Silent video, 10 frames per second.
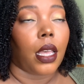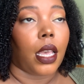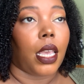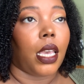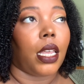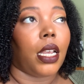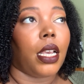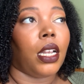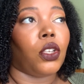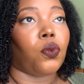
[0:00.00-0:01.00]
And
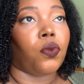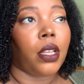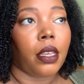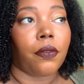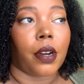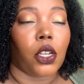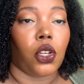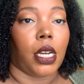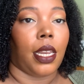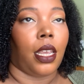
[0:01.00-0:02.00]
it's really
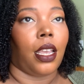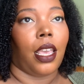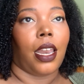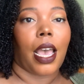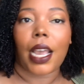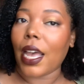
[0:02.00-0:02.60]
frustrating, and I